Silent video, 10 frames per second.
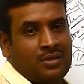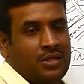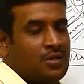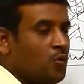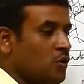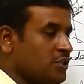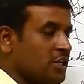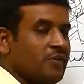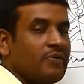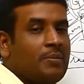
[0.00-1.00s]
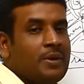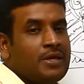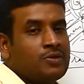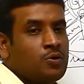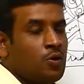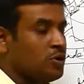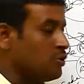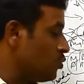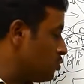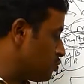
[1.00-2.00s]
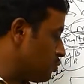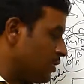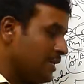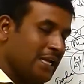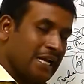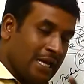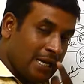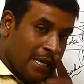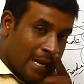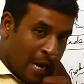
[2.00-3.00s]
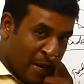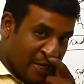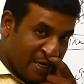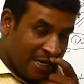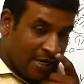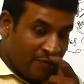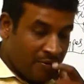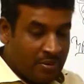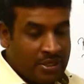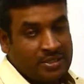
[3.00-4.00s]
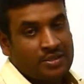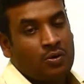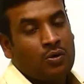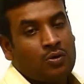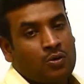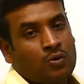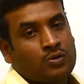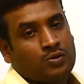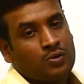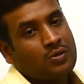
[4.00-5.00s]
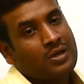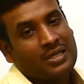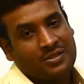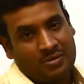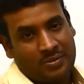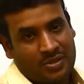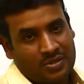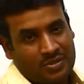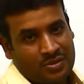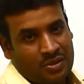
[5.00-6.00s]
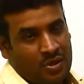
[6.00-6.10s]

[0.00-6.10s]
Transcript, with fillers: That the wholesaler will be sold the goods to retailer and retailer will be sold goods to customers.